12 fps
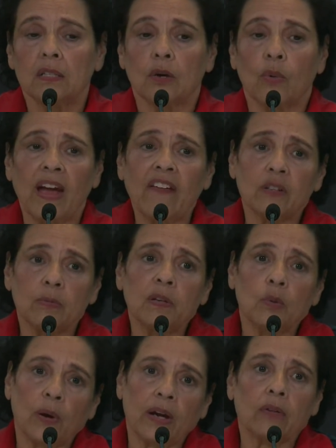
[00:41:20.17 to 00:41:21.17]
So we have to
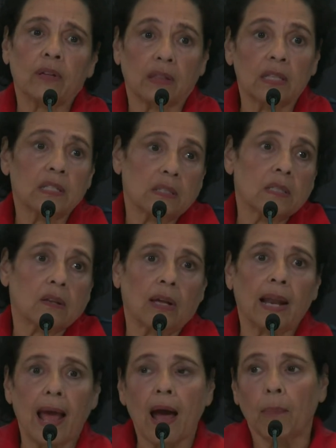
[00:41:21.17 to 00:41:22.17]
be aware that this is
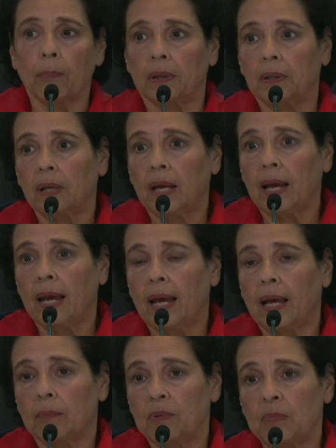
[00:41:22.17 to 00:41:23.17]
going to happen
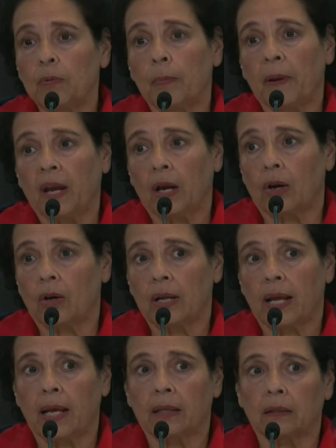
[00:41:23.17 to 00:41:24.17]
and be
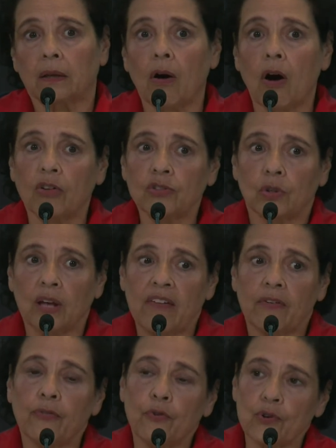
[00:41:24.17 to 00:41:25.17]
prepared, and also
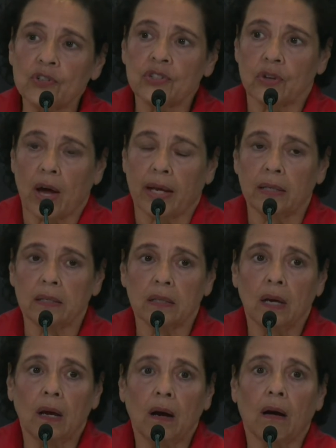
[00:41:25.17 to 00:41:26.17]
have a
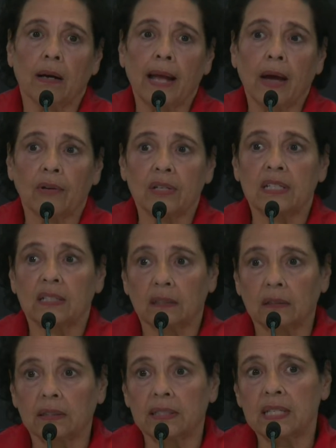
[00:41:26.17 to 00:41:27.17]
foresight on how to
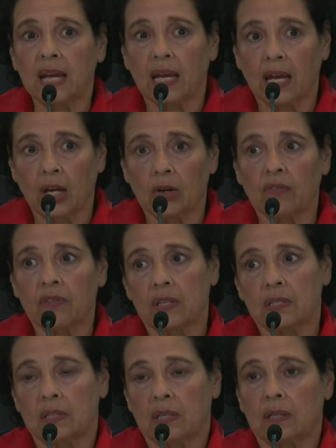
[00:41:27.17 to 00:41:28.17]
deal and take care of
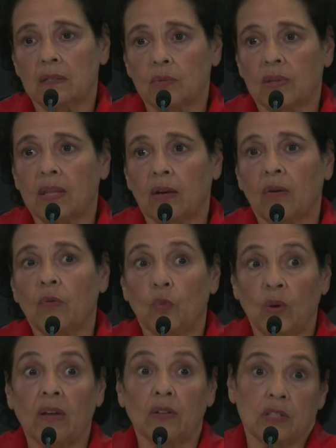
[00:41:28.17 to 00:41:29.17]
these things when
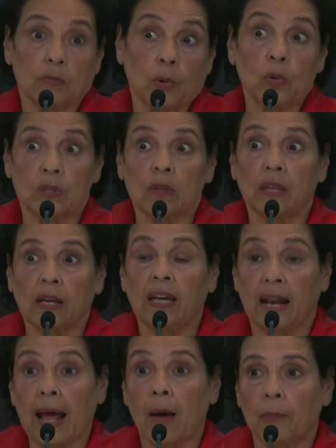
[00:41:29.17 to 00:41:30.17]
we suppose that they
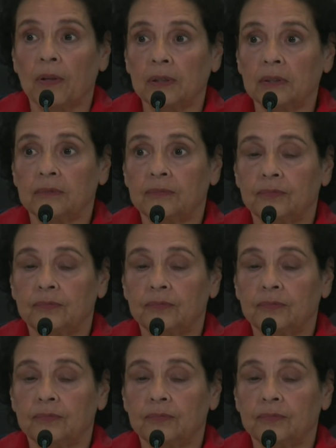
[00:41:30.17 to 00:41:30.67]
could happen.